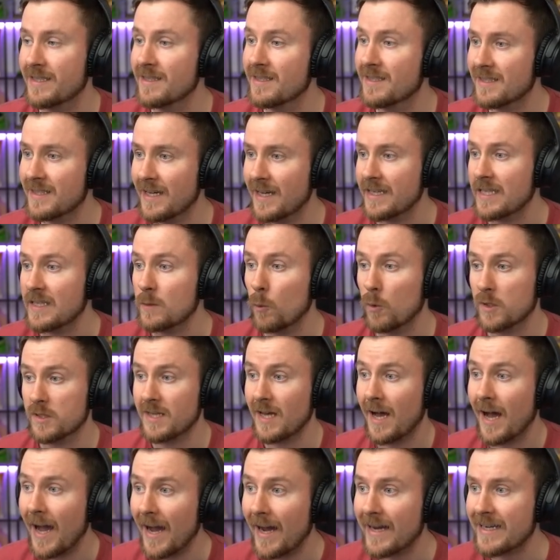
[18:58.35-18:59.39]
Instead, he was
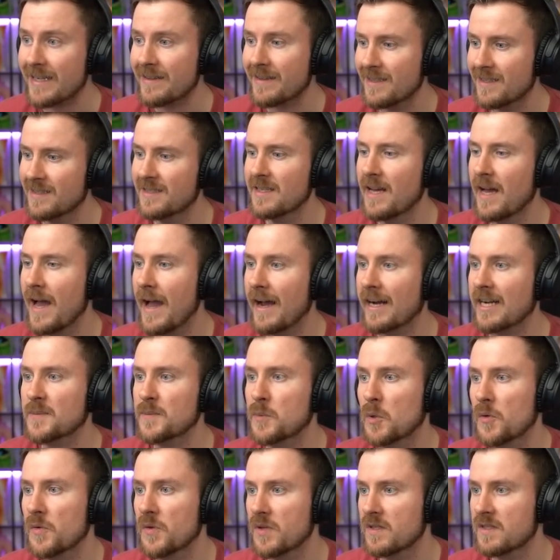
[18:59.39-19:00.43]
hiding this
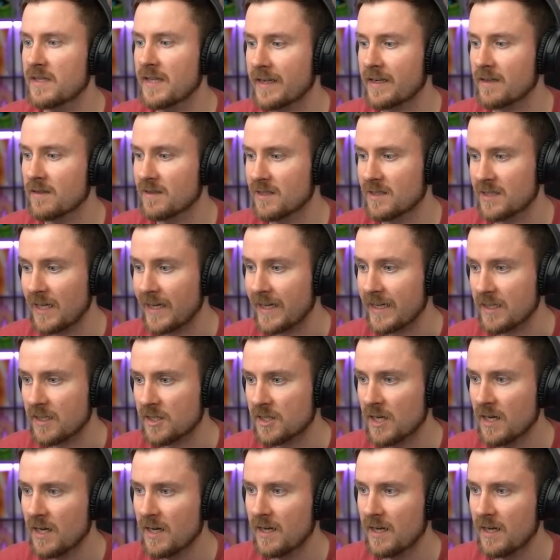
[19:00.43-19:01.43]
X-Bow on the second stage.